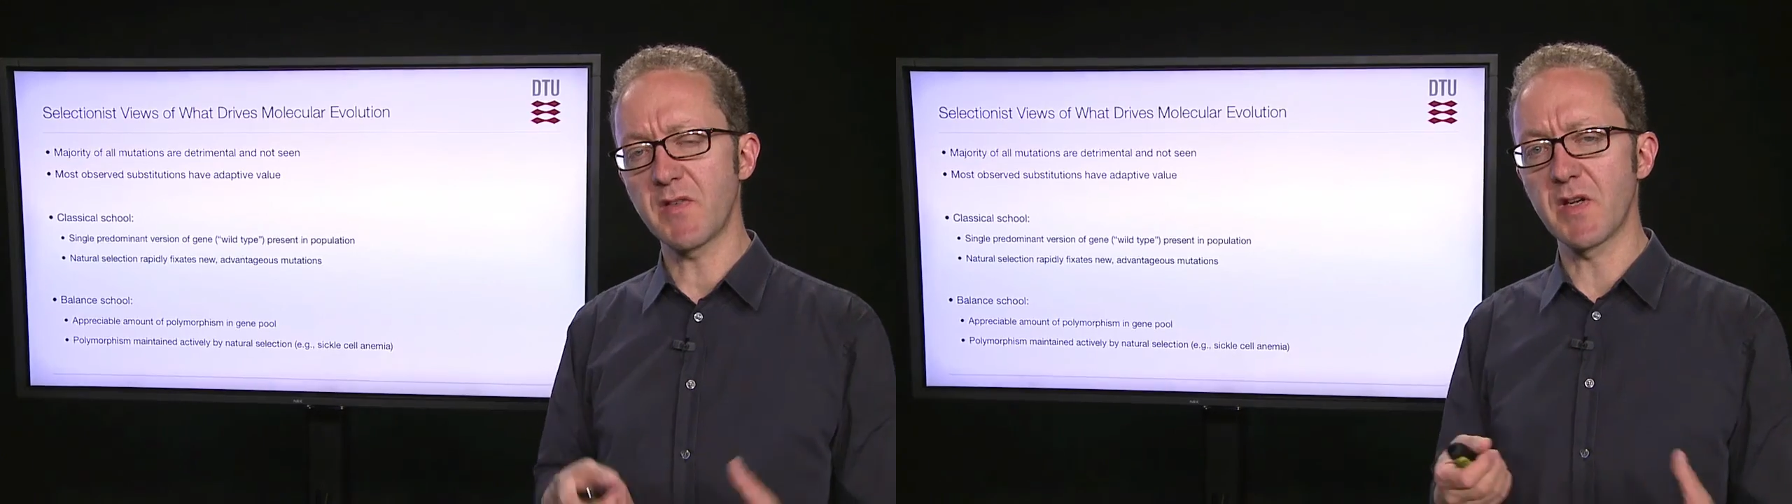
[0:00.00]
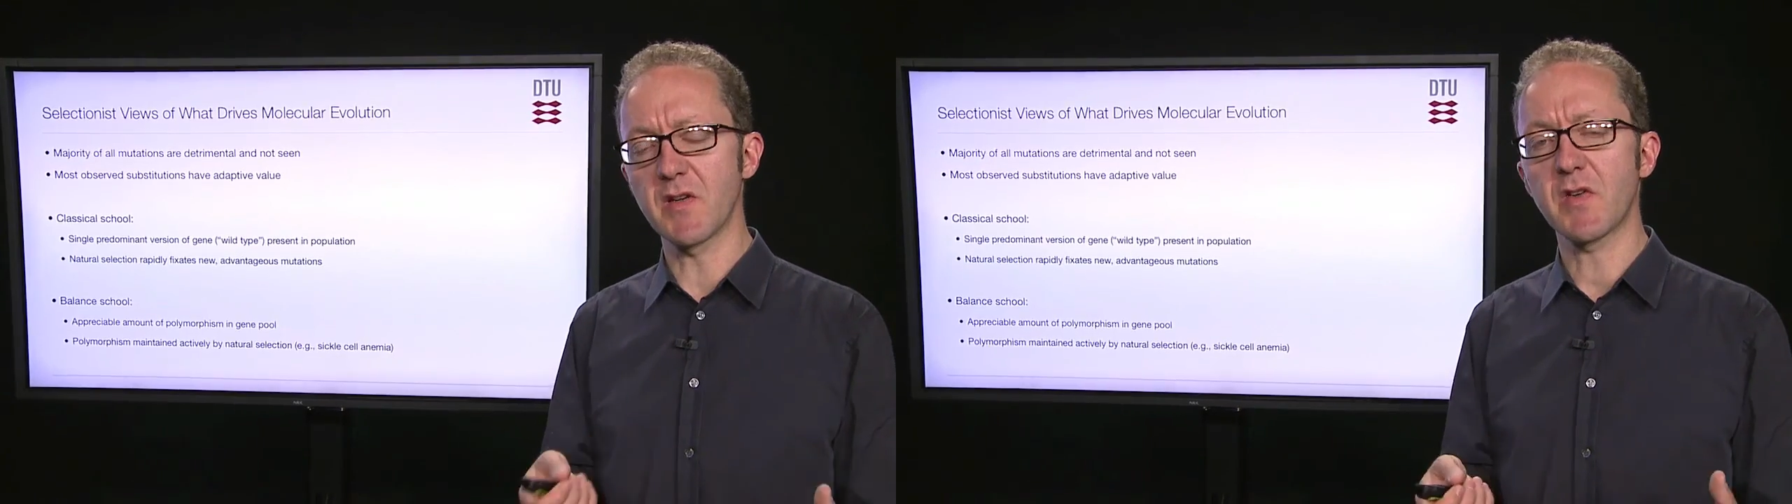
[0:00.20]

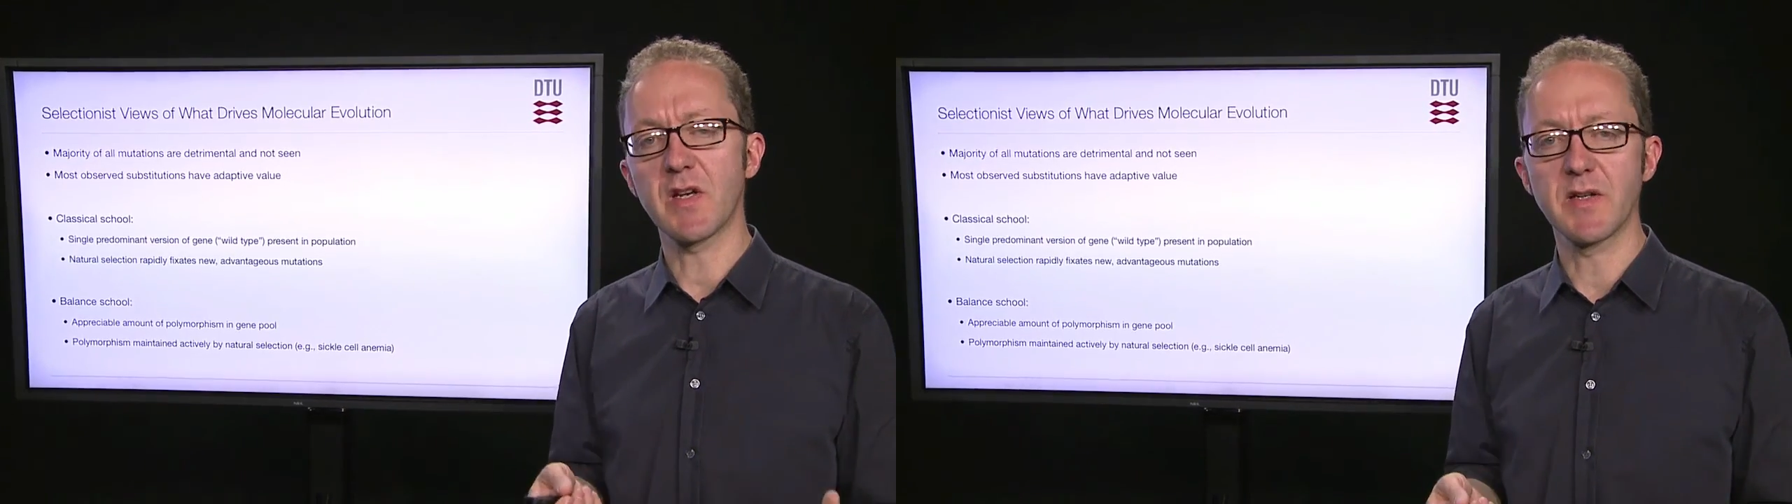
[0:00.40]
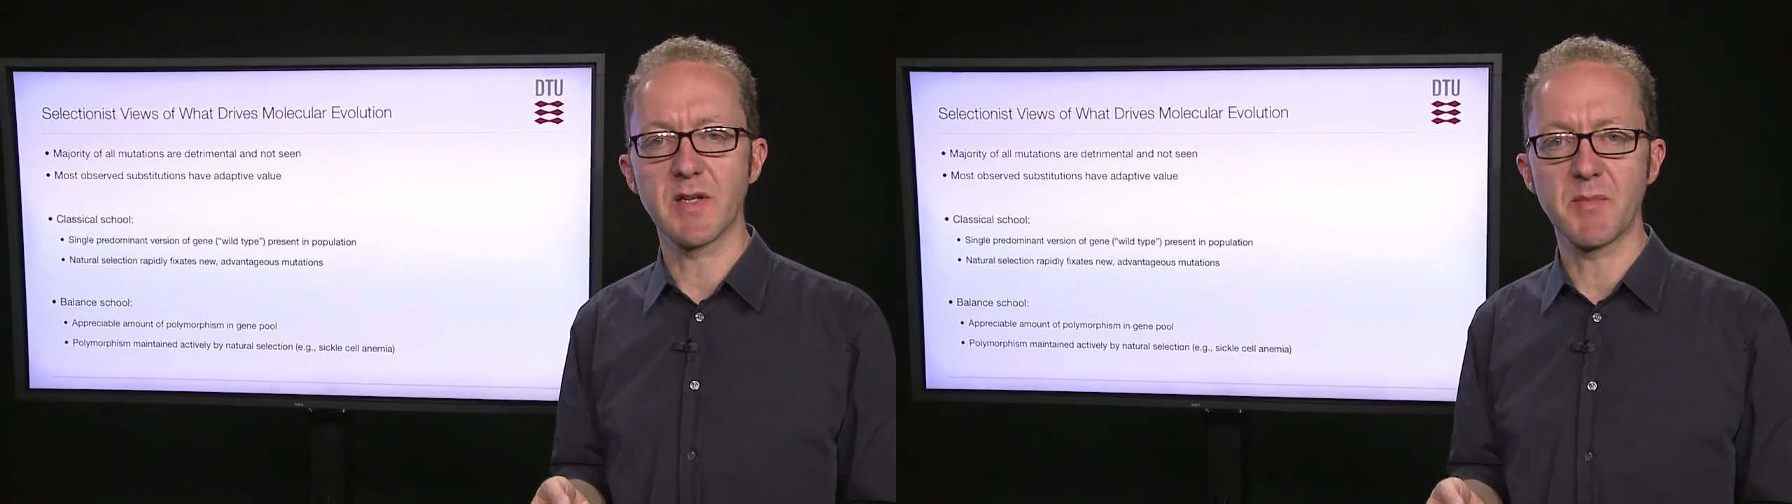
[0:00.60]
Sickle
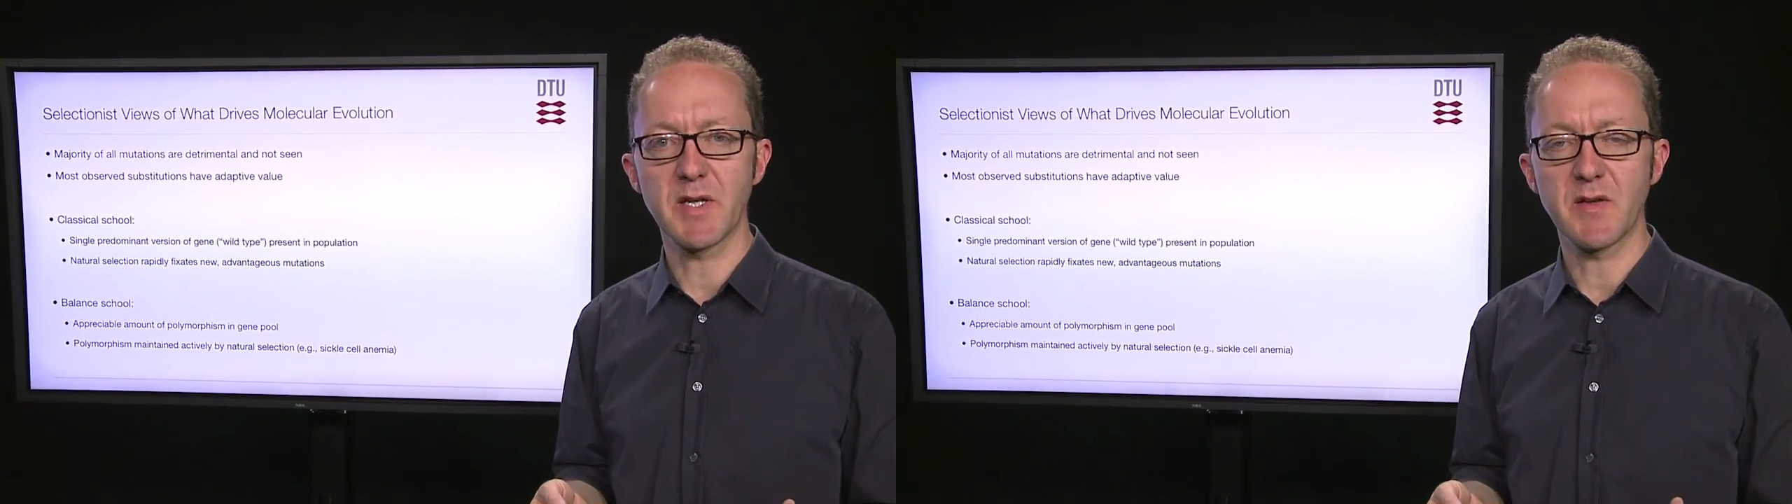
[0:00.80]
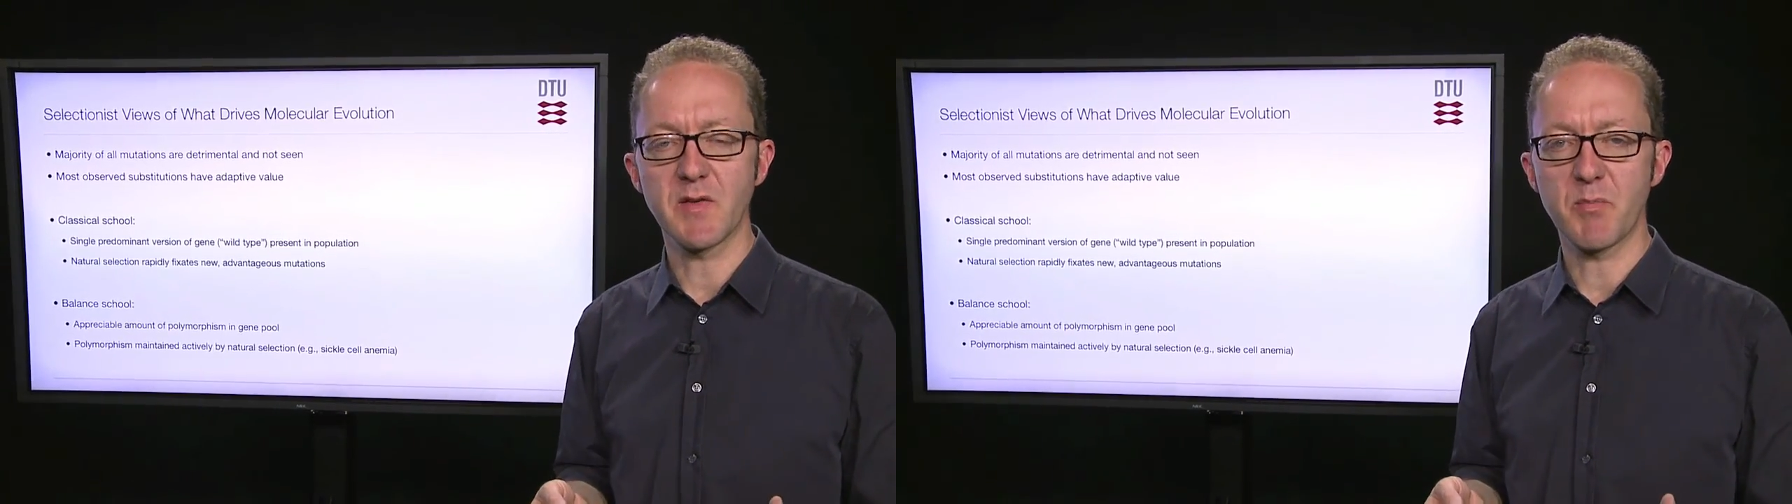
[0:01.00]
cell anemia is a